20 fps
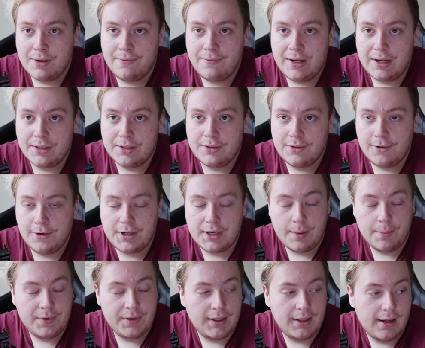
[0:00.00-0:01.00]
fucking soak
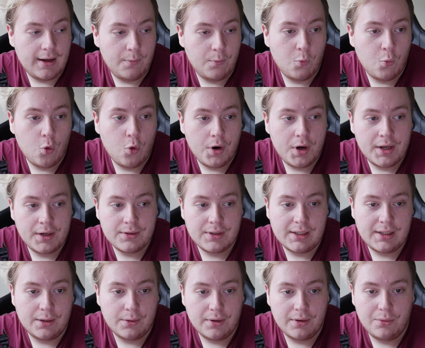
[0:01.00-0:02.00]
up the water,
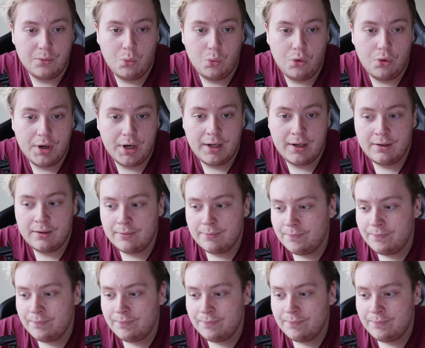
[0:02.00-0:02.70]
trying to get rid of the water.